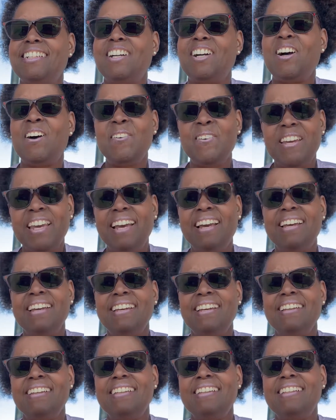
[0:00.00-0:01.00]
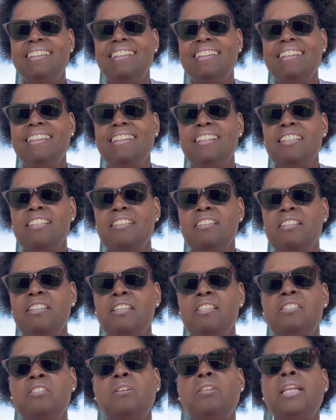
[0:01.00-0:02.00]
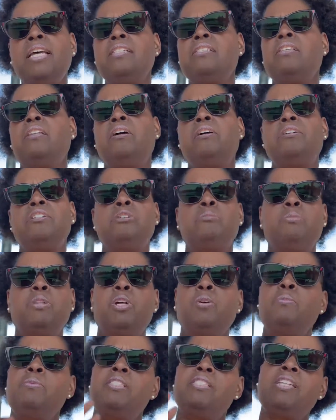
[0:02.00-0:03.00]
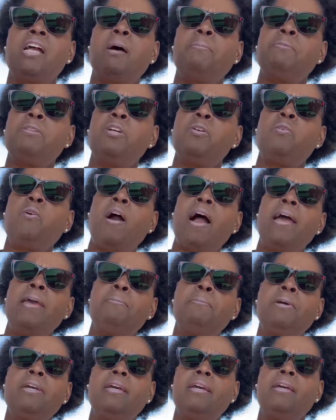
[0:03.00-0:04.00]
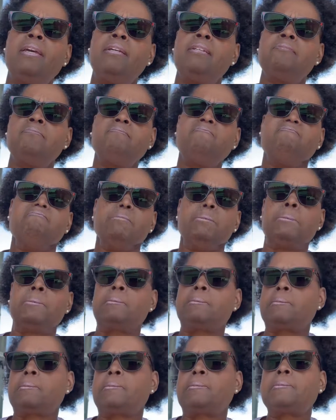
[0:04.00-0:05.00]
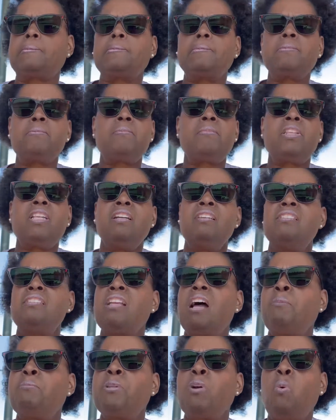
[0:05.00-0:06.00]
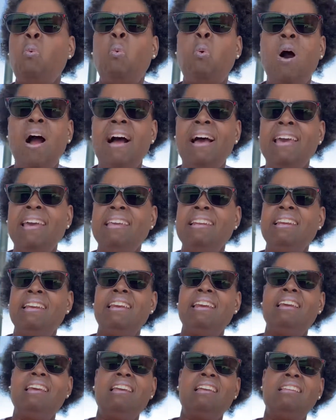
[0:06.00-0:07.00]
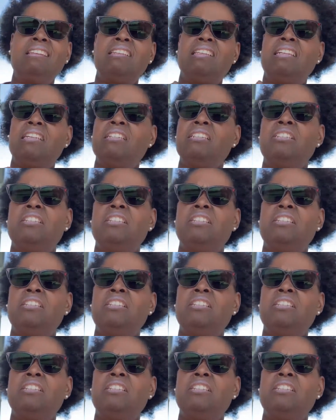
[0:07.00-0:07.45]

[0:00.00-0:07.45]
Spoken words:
Okay. So let's learn to bloom. Stop the griping. Stop the whining. The